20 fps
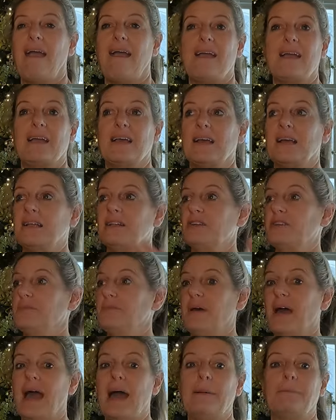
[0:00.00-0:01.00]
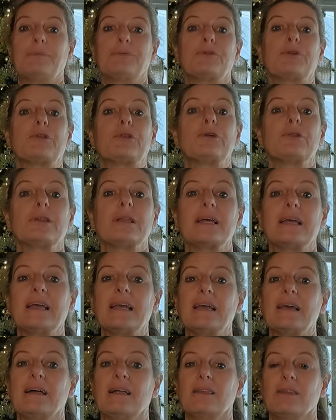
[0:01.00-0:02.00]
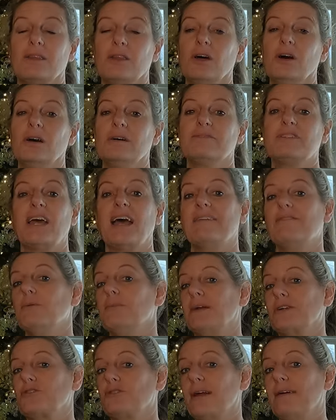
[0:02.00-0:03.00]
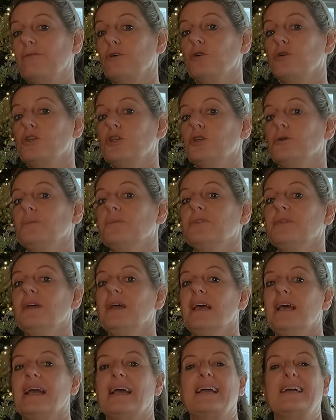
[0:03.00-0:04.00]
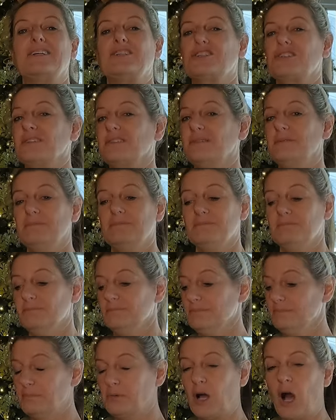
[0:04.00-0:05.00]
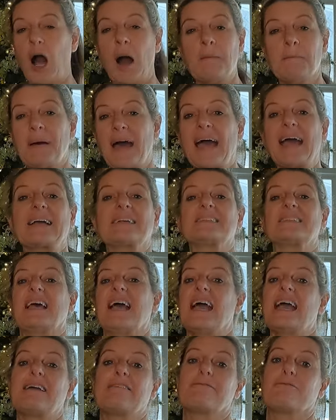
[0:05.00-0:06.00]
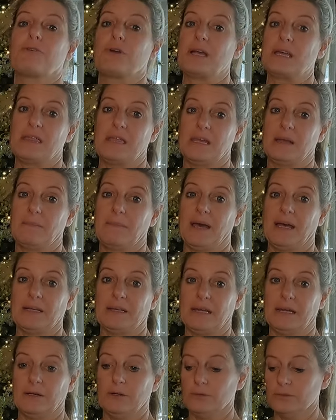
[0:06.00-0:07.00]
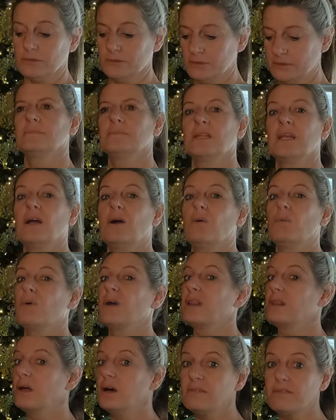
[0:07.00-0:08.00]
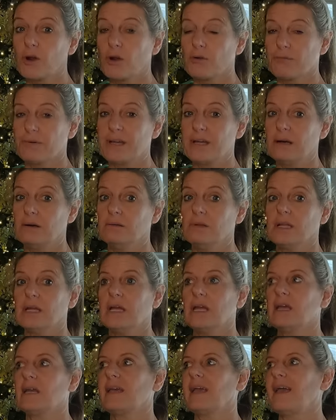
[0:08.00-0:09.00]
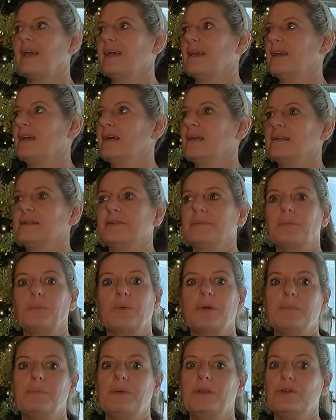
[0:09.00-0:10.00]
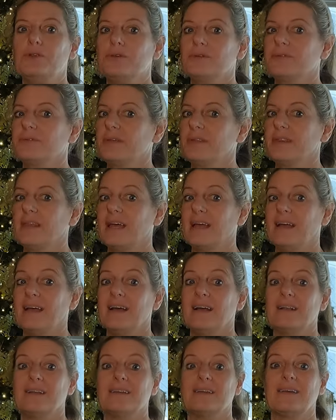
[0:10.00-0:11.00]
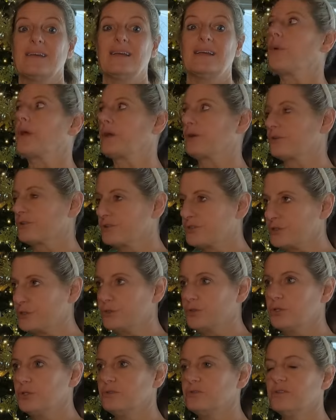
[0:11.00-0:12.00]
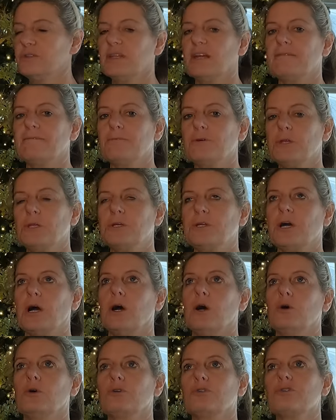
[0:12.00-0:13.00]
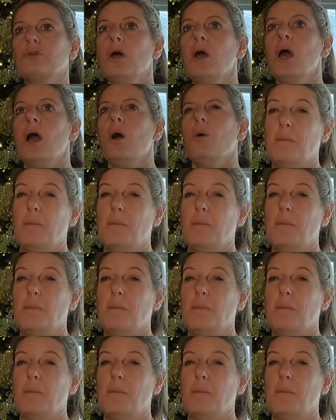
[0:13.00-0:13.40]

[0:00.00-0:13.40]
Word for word: and absolutely loved having my travel cubes. It just compacts everything back down. We love our Rio Link and we've been using that. We are still using that for the dogs,